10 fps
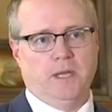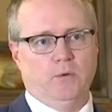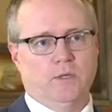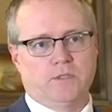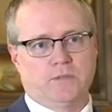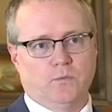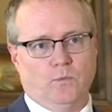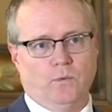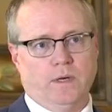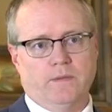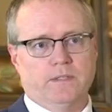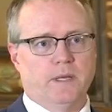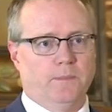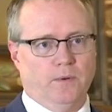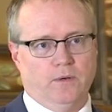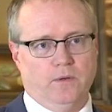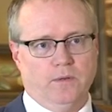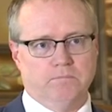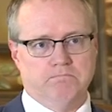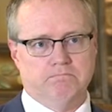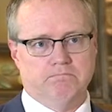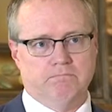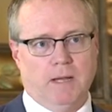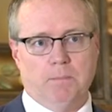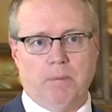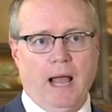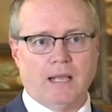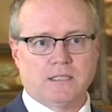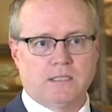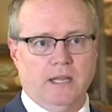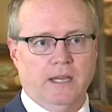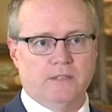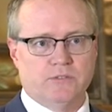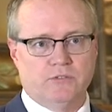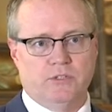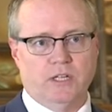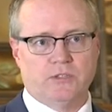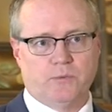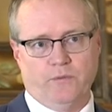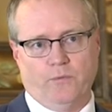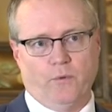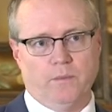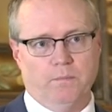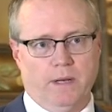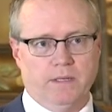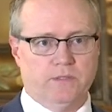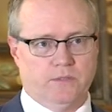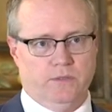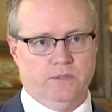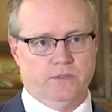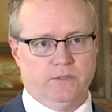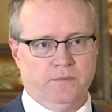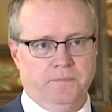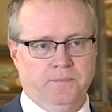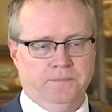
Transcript: he was one of the typical apostate Dutch Reformed ministers.